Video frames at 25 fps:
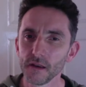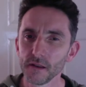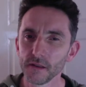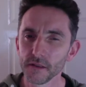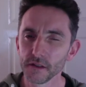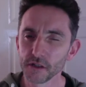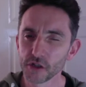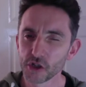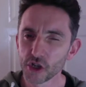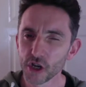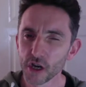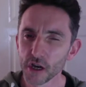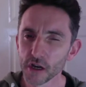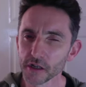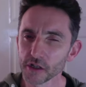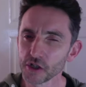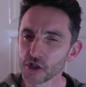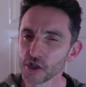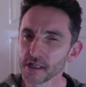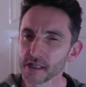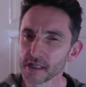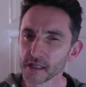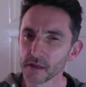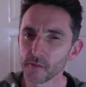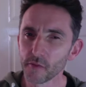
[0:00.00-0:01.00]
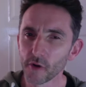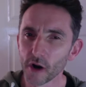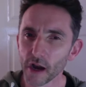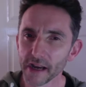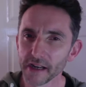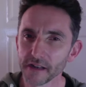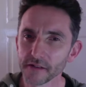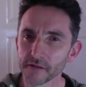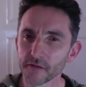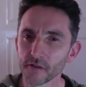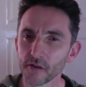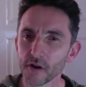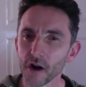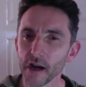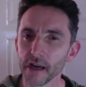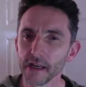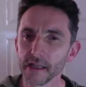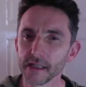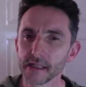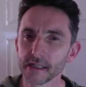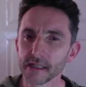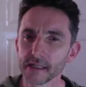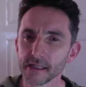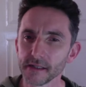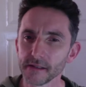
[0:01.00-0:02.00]
The church is the bride of
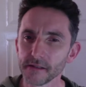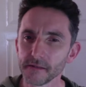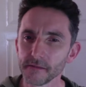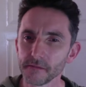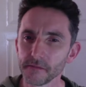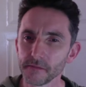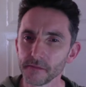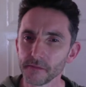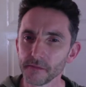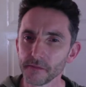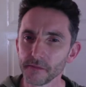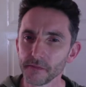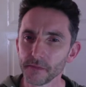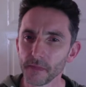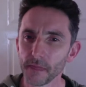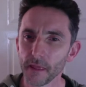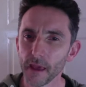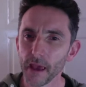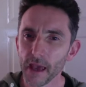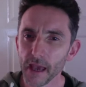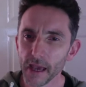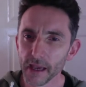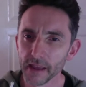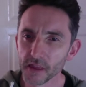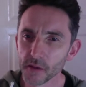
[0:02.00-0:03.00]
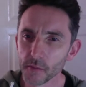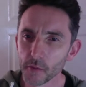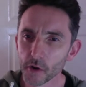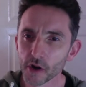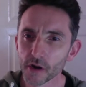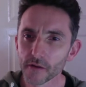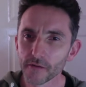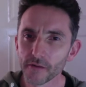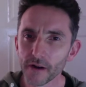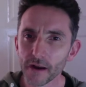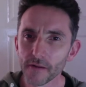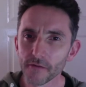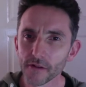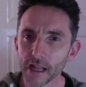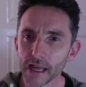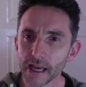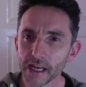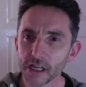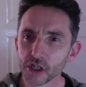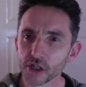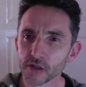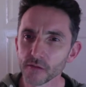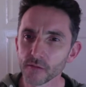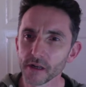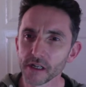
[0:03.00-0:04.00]
Christ. In the book of
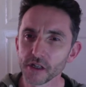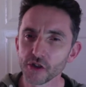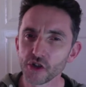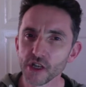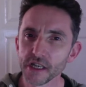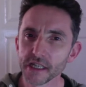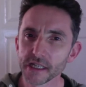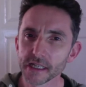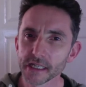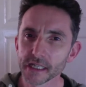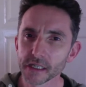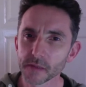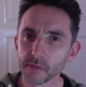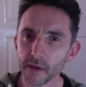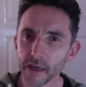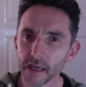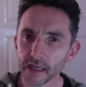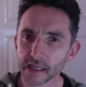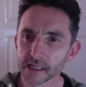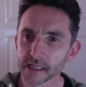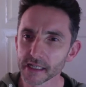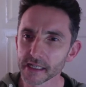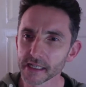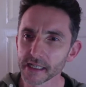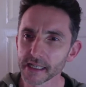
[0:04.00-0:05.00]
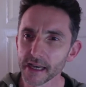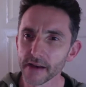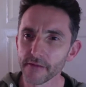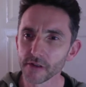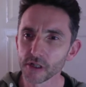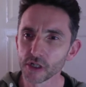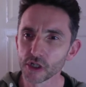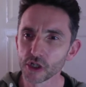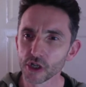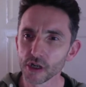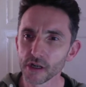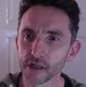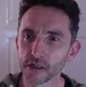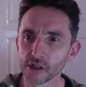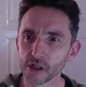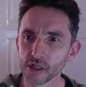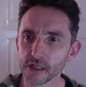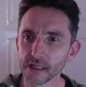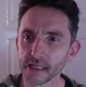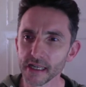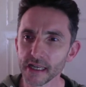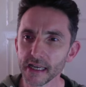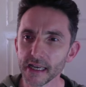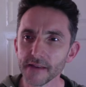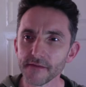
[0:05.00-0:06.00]
Revelation, when Jesus speaks to seven
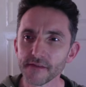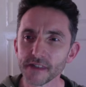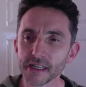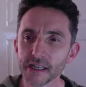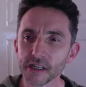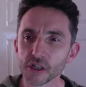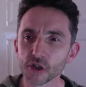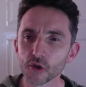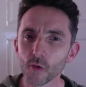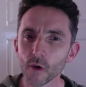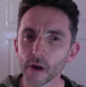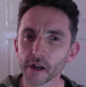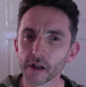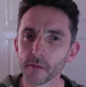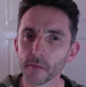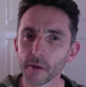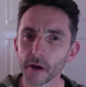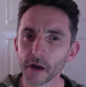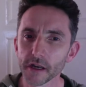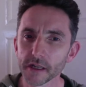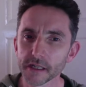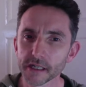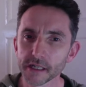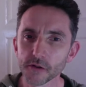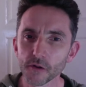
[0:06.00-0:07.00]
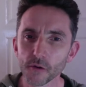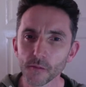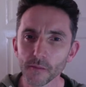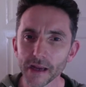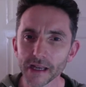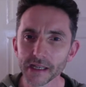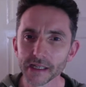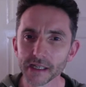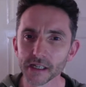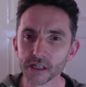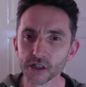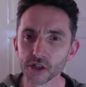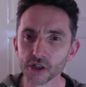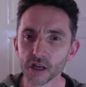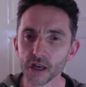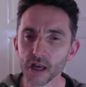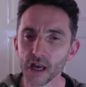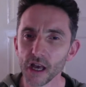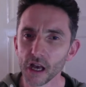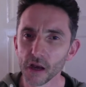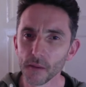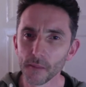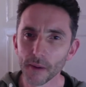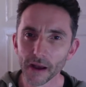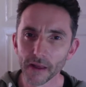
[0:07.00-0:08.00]
churches, he gives each one a personal message
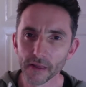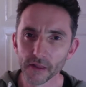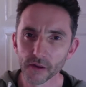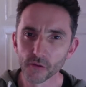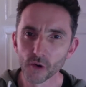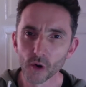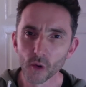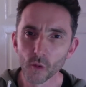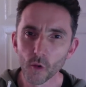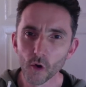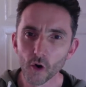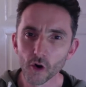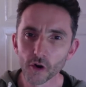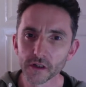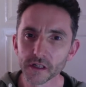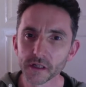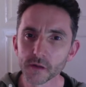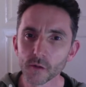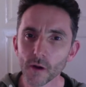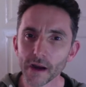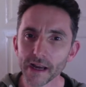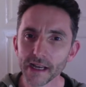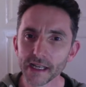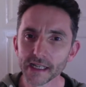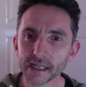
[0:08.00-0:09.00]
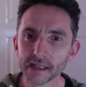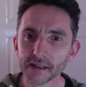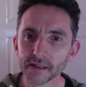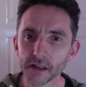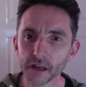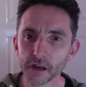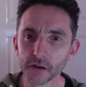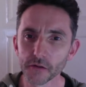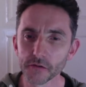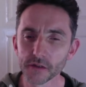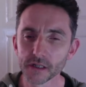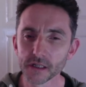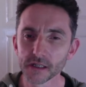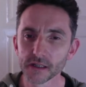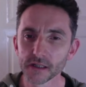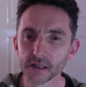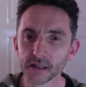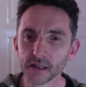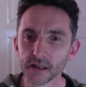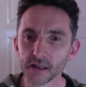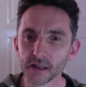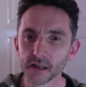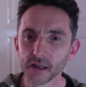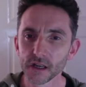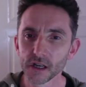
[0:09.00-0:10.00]
about the rewards waiting those
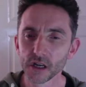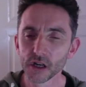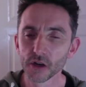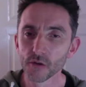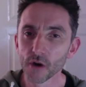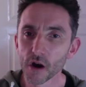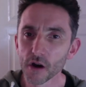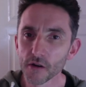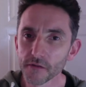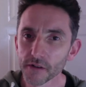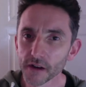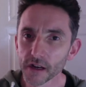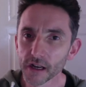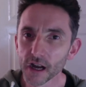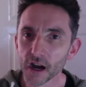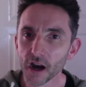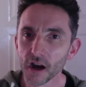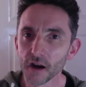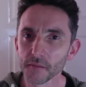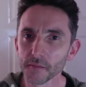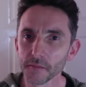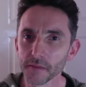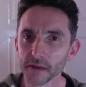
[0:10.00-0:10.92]
who overcome